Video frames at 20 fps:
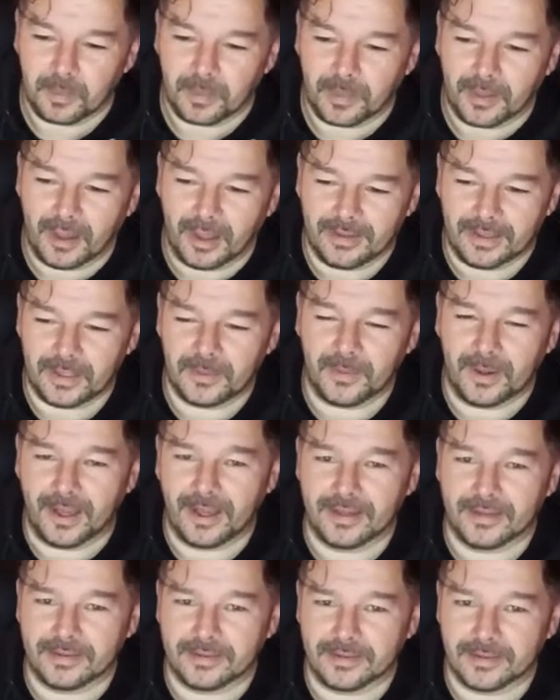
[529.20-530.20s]
and then you
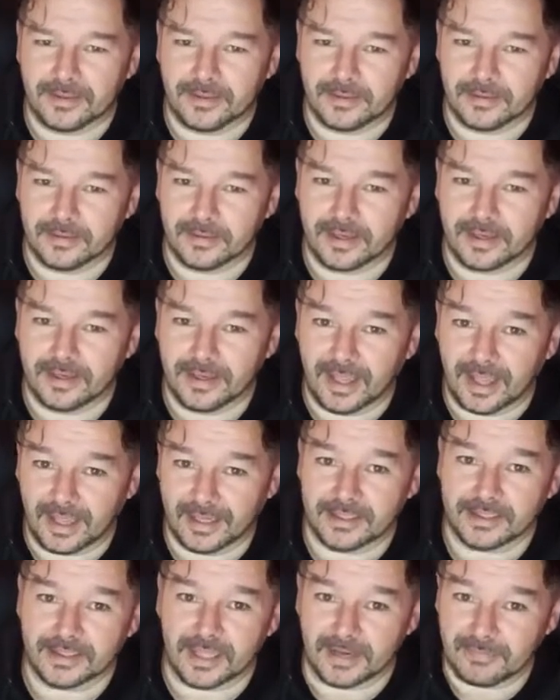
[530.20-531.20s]
add the
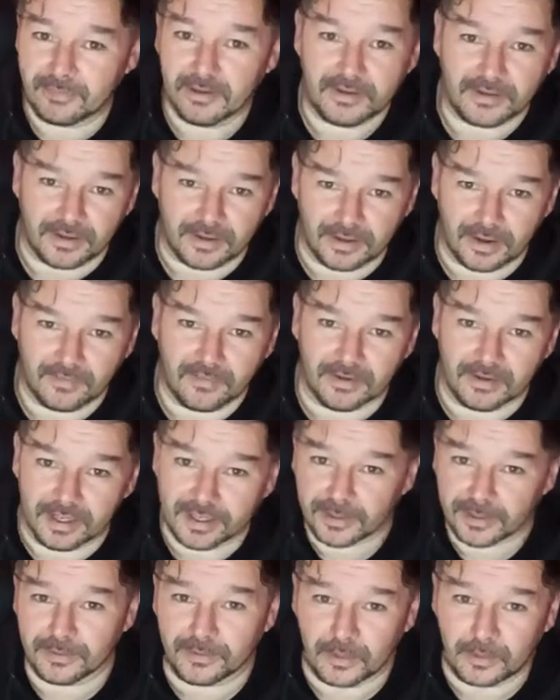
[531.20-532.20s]
enhanced everything of a
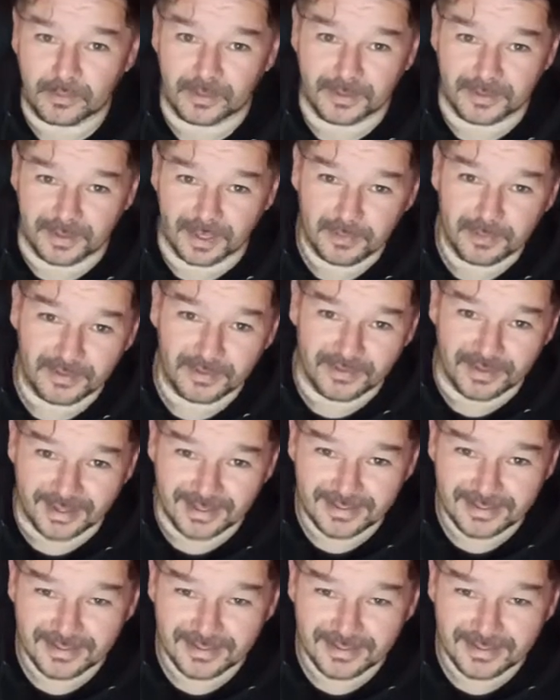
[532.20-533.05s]
lycanthrope on top of that,